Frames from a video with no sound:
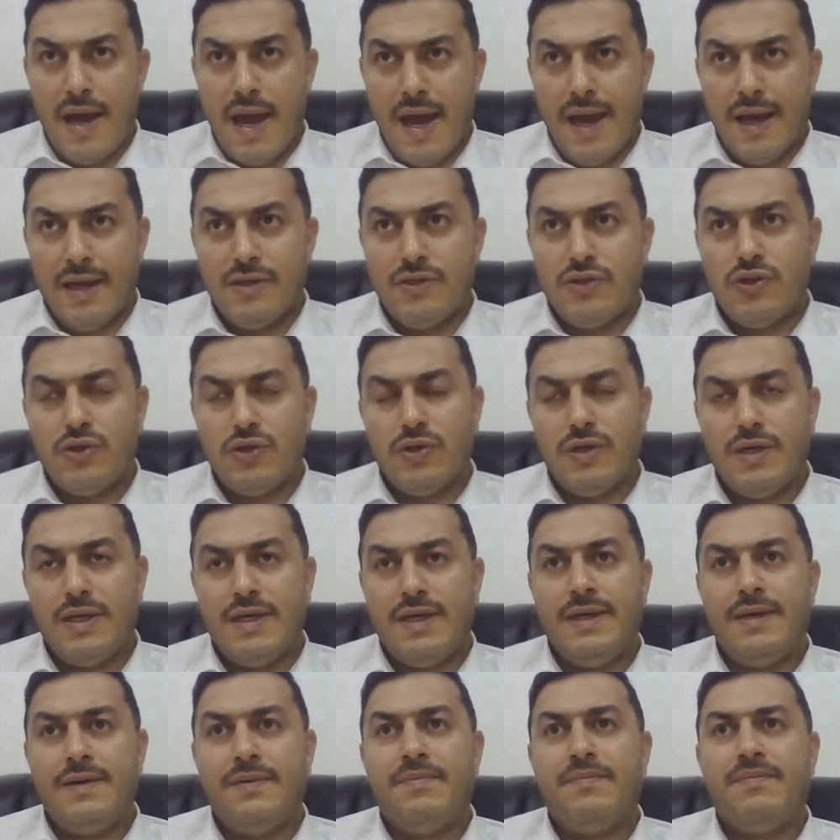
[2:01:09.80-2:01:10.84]

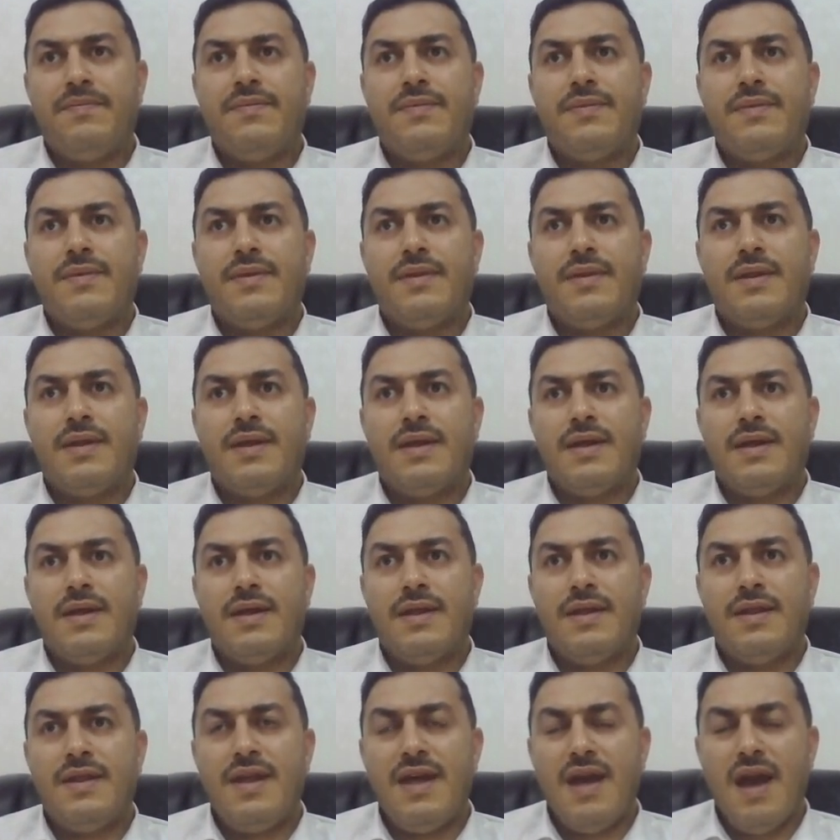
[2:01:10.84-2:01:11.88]
actually
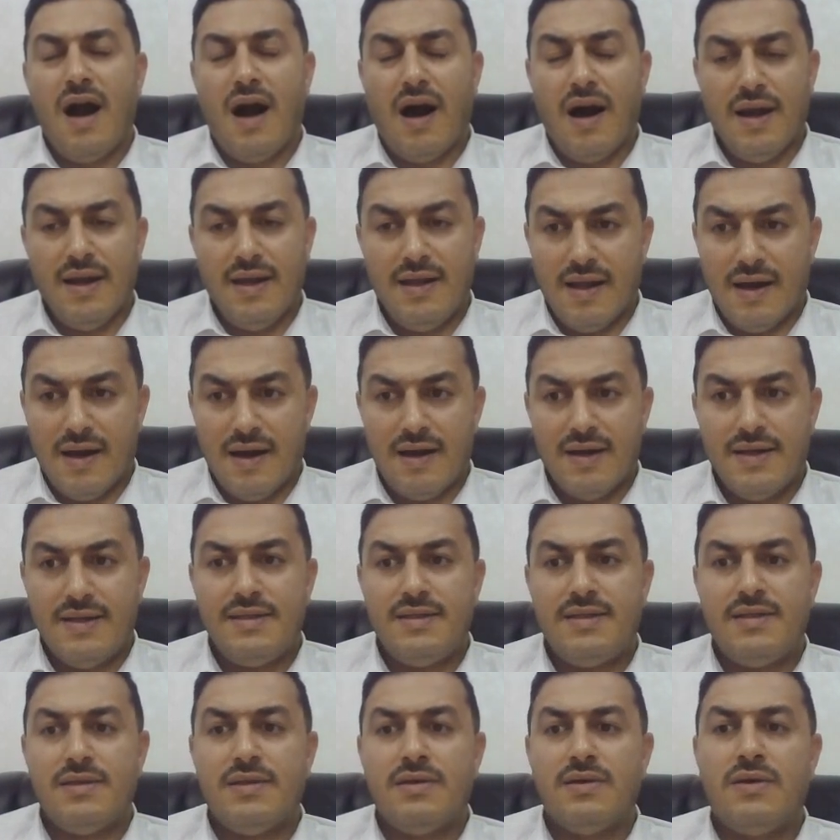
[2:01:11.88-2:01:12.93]
they
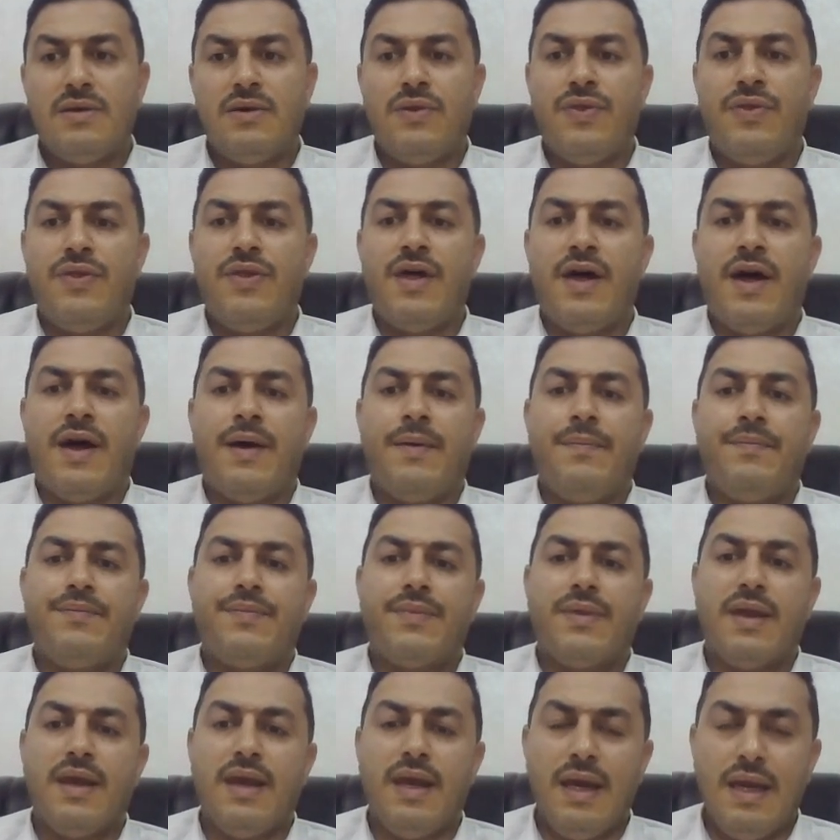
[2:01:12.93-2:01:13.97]
highlight on the
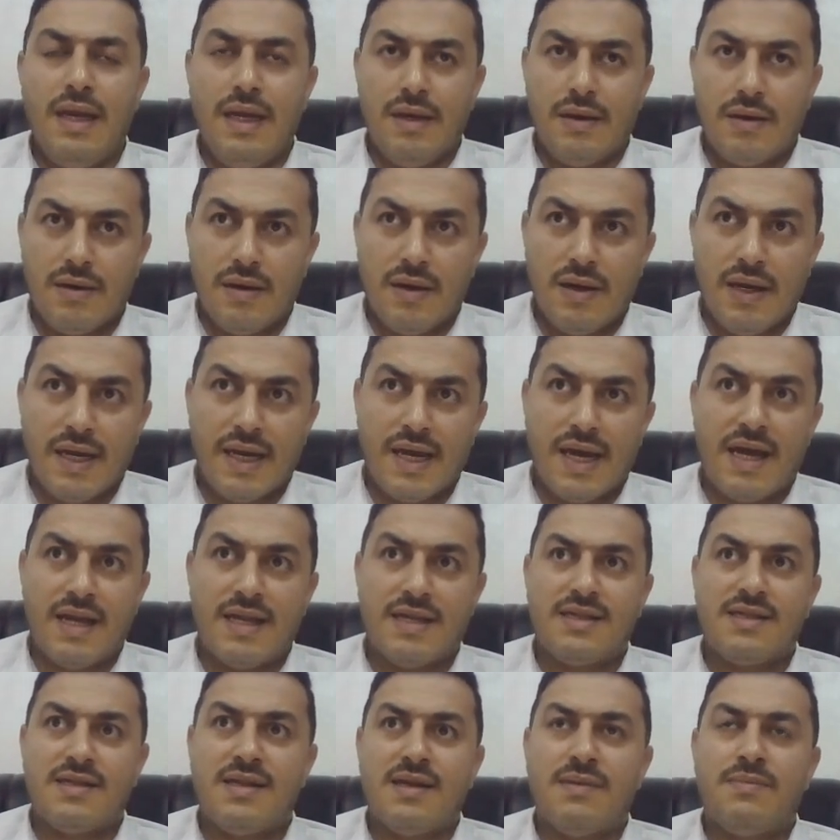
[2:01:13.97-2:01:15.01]
ileocolic
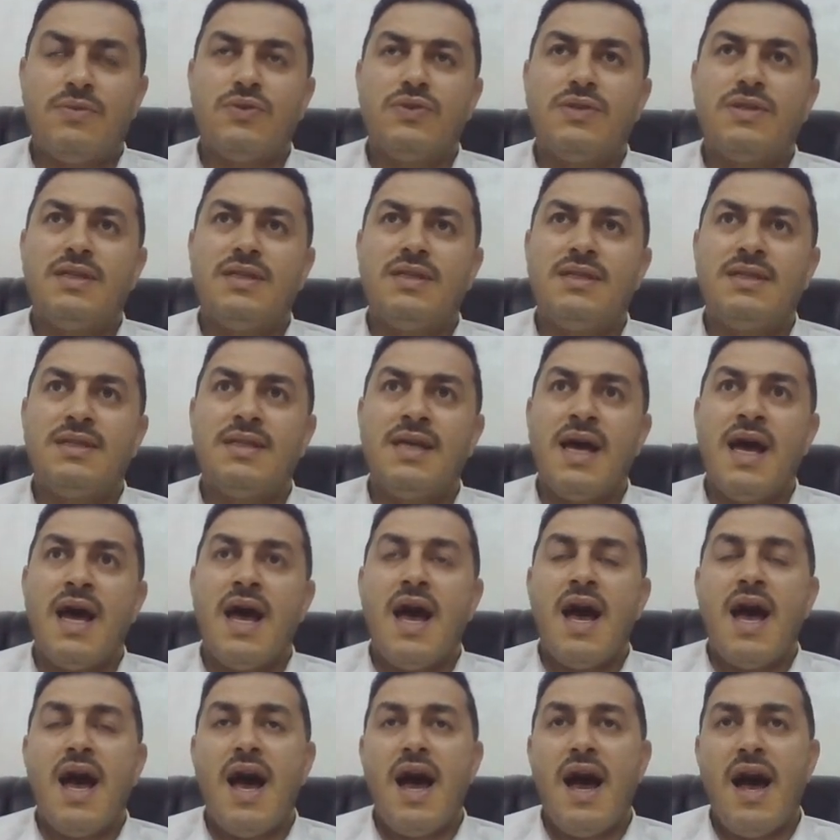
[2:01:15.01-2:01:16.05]
anastomosis
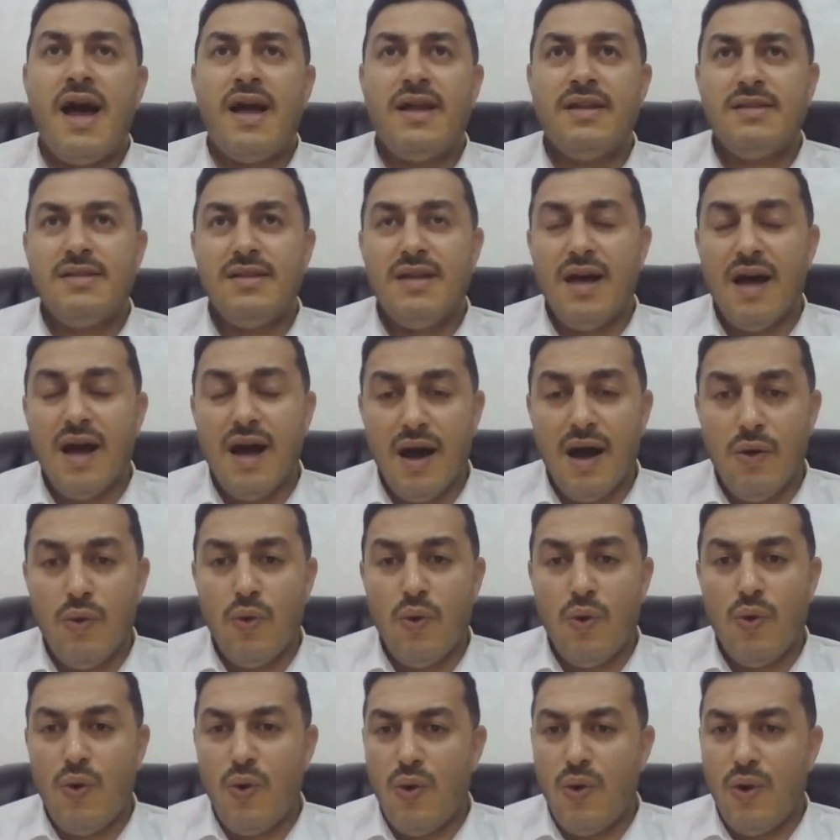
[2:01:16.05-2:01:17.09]
and
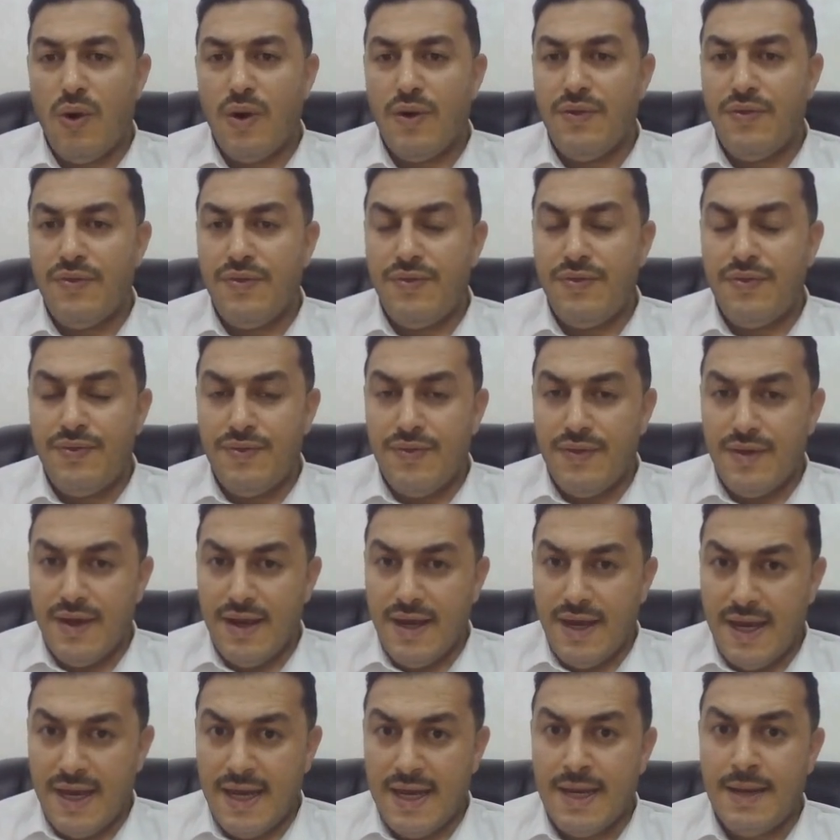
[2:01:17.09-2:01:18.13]
how
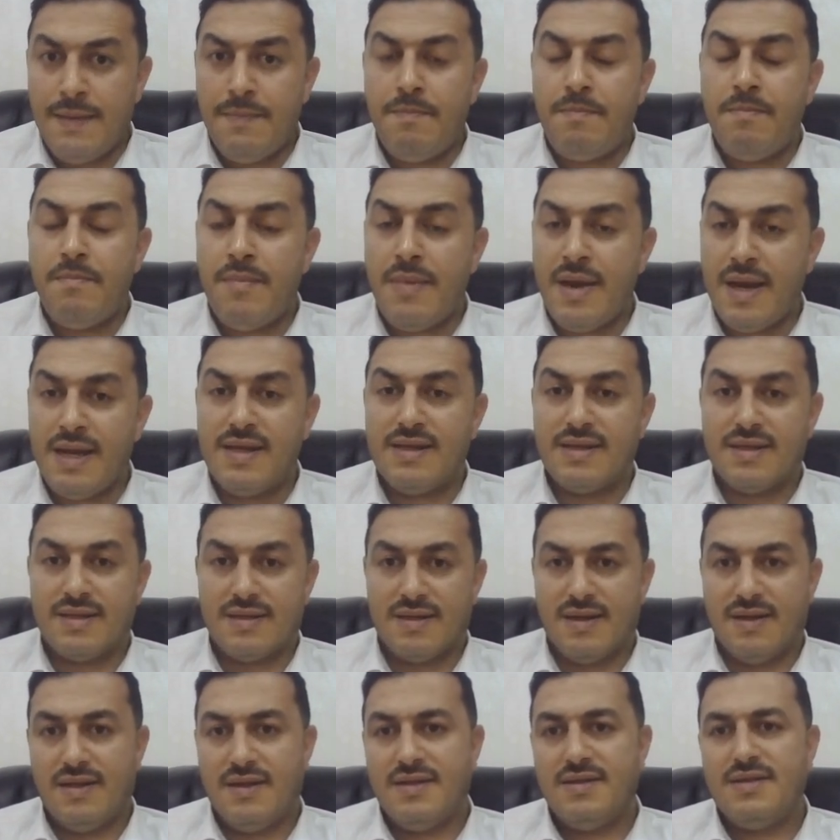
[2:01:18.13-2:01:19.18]
in many
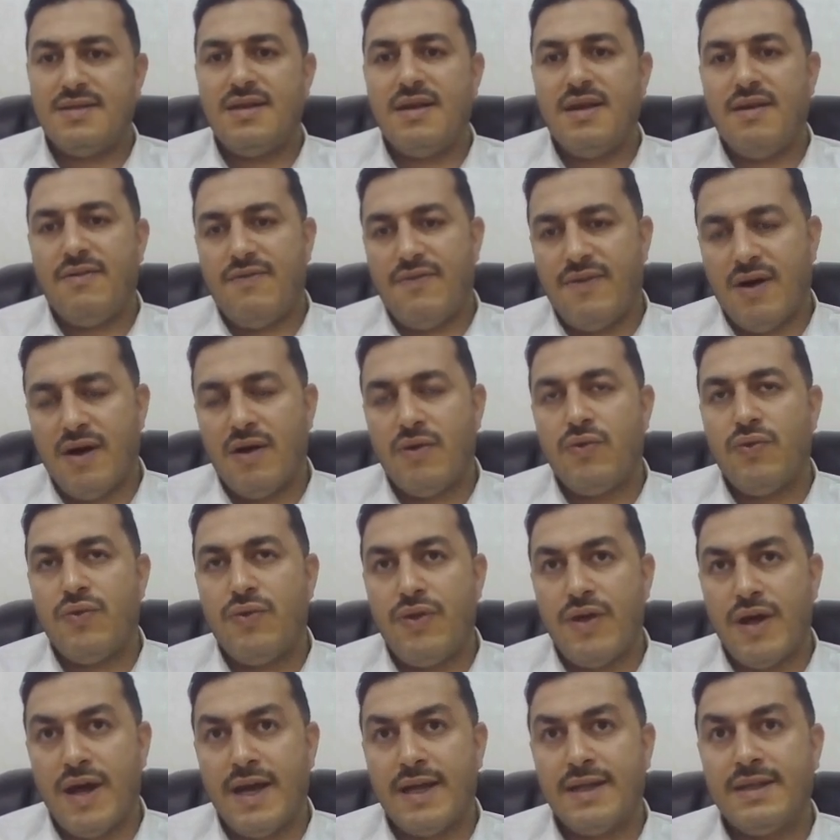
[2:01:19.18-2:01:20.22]
studies they found
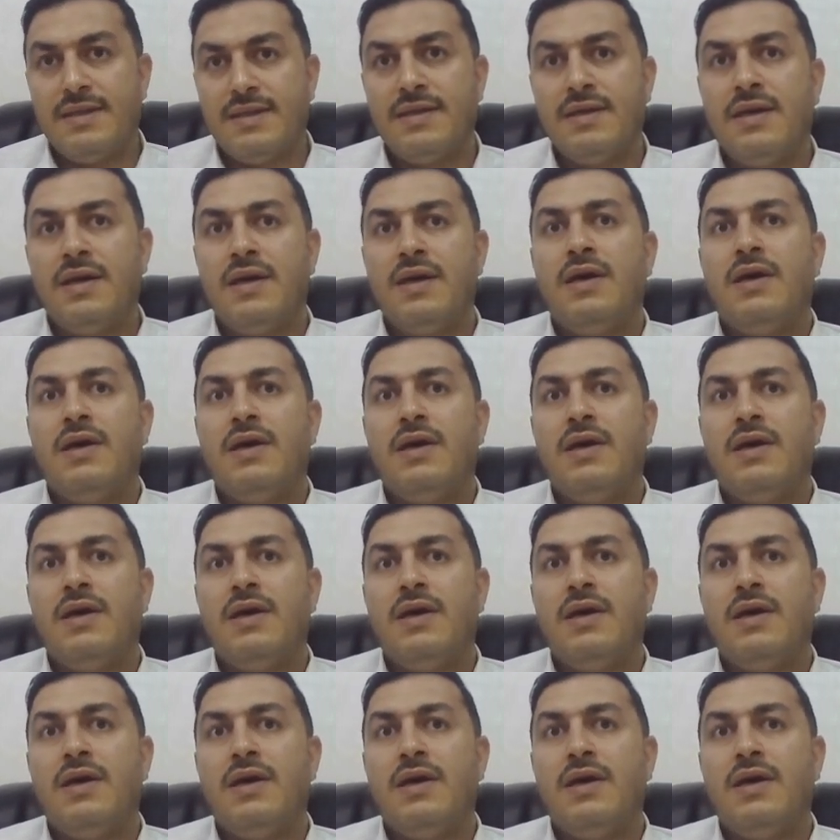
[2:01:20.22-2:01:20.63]
that